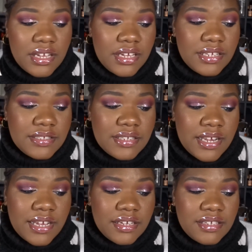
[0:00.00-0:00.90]
It's
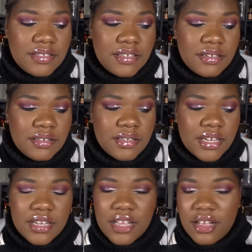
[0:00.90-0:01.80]
like still
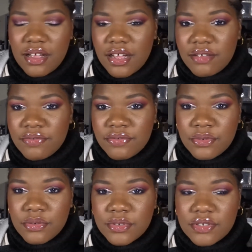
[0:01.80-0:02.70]
like half
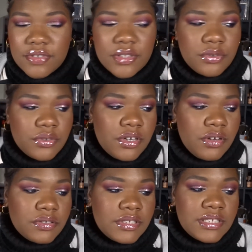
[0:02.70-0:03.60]
full, even though you
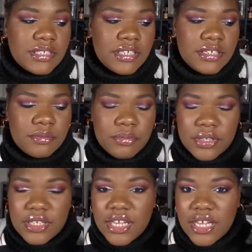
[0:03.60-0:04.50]
can't see it,
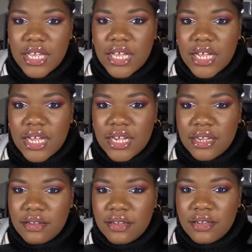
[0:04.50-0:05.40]
but
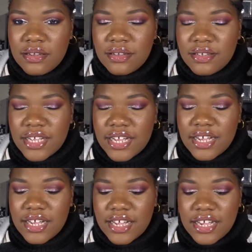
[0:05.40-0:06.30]
I
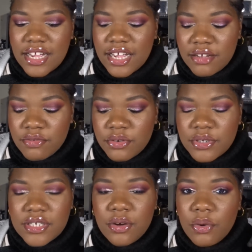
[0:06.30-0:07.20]
I've
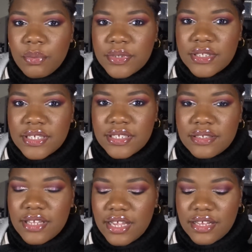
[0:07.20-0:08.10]
already opened it
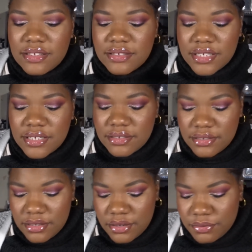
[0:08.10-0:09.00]
and it's
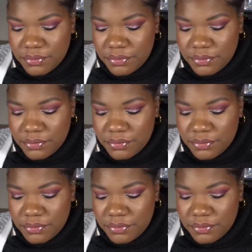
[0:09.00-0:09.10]
no.